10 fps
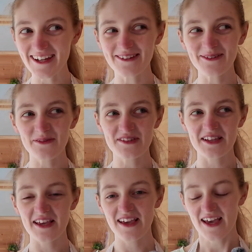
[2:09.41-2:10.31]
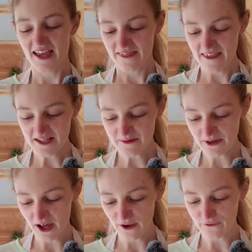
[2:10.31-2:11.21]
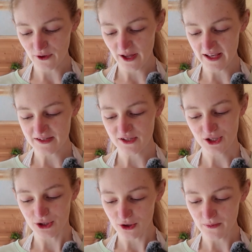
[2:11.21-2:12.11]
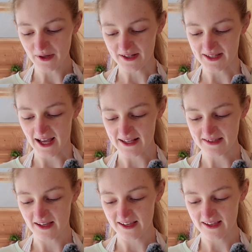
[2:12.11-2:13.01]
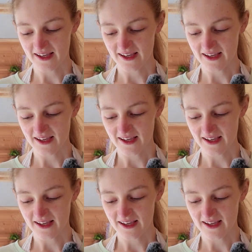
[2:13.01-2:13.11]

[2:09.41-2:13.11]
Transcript: And obviously this one I feel like is cute because it has I